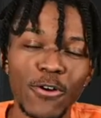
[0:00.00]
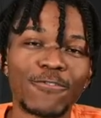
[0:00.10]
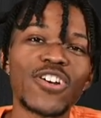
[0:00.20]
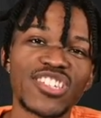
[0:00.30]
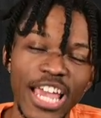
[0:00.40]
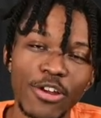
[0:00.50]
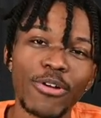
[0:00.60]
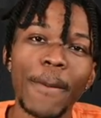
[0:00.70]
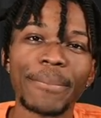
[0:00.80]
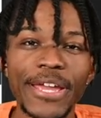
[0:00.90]
for a second
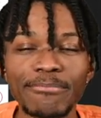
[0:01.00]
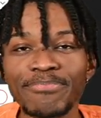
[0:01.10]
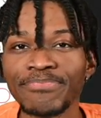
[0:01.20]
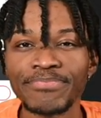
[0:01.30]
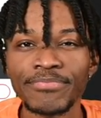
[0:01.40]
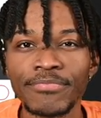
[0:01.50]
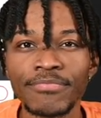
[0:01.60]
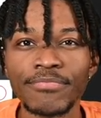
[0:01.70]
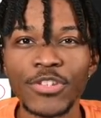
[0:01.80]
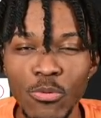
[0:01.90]
round pick,
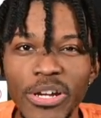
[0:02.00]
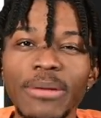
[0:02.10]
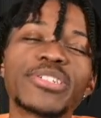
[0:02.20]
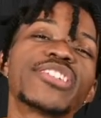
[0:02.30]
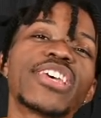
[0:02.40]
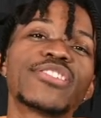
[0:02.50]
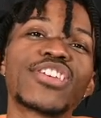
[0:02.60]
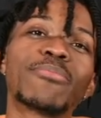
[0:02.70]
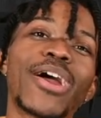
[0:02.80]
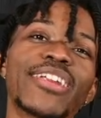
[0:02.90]
you would come to the
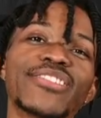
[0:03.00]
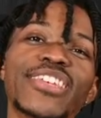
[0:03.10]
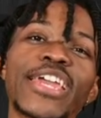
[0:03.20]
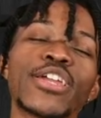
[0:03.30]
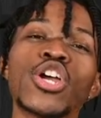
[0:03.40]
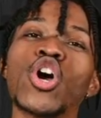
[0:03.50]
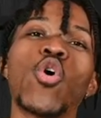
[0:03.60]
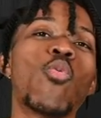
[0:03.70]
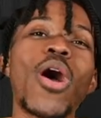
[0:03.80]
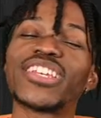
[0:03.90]
subreddit and say,
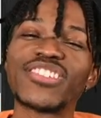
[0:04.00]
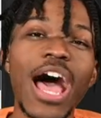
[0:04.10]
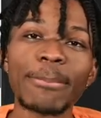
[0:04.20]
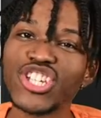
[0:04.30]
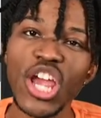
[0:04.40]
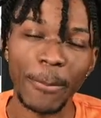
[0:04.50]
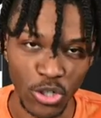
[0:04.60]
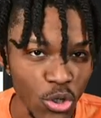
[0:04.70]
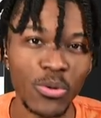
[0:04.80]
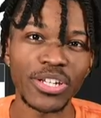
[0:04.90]
what is Tommy Sheppard
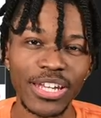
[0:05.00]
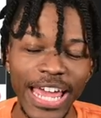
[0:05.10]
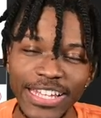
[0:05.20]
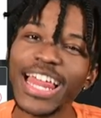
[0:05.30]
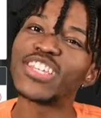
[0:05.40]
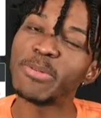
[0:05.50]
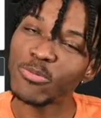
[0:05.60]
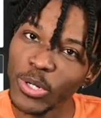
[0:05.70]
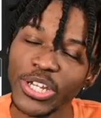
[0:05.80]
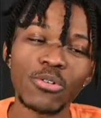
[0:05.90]
doing? Like, let's be
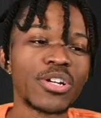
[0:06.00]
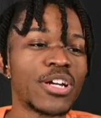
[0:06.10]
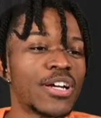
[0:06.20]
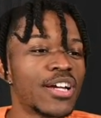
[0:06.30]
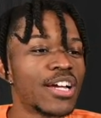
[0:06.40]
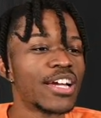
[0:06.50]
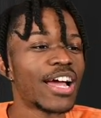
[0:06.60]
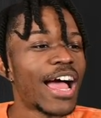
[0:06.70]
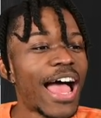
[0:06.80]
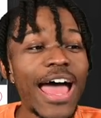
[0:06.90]
real.
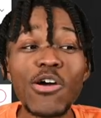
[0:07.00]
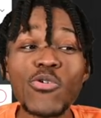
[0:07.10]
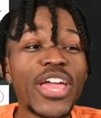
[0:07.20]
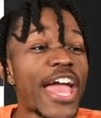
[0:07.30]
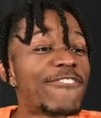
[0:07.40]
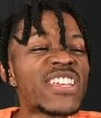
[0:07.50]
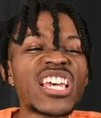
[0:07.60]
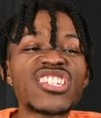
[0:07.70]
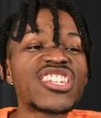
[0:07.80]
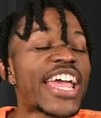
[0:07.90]
I don't care if it's a
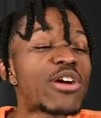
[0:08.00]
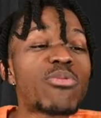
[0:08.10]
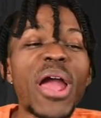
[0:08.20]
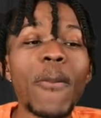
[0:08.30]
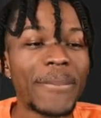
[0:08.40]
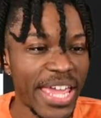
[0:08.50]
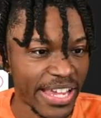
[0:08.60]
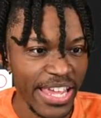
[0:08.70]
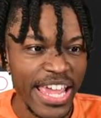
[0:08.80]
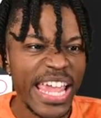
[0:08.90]
second round pick.
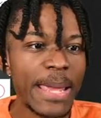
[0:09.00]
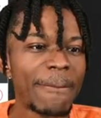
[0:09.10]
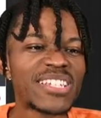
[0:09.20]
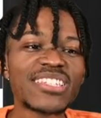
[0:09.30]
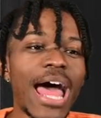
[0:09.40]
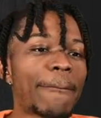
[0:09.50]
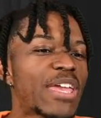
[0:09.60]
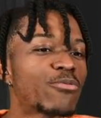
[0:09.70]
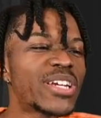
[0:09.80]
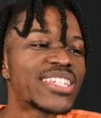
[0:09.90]
He must not be
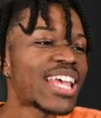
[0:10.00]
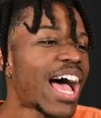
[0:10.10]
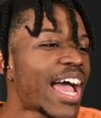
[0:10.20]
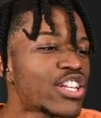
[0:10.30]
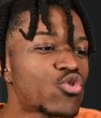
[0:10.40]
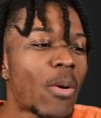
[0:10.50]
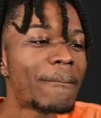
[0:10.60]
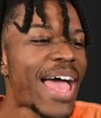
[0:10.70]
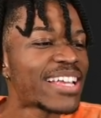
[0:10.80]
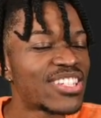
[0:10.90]
re-signed to a
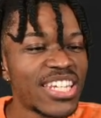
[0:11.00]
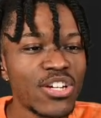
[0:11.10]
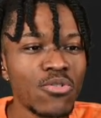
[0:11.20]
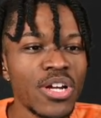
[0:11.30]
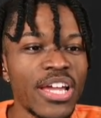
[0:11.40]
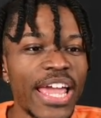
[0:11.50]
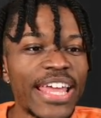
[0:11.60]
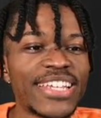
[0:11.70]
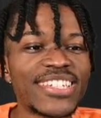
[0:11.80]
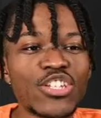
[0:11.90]
max deal. And
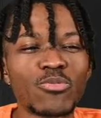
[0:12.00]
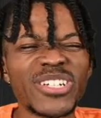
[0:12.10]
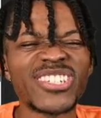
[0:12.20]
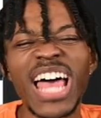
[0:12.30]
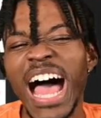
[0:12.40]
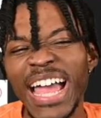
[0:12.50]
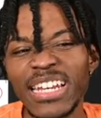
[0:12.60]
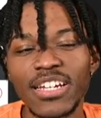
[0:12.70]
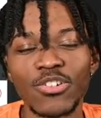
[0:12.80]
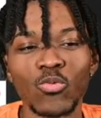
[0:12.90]
this says
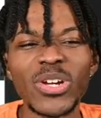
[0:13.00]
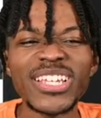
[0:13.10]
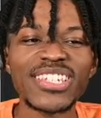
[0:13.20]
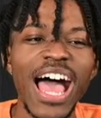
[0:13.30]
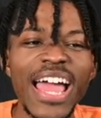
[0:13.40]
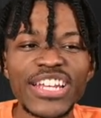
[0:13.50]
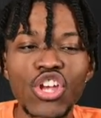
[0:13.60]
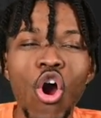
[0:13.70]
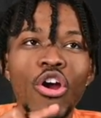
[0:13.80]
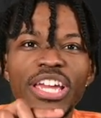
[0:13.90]
resigned. Resigned is
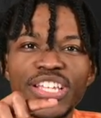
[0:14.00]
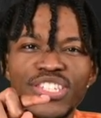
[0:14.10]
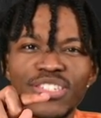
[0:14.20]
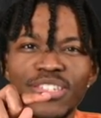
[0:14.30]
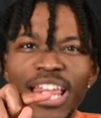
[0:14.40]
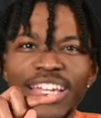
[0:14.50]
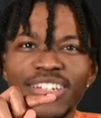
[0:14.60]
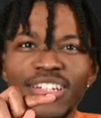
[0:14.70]
R-E, like,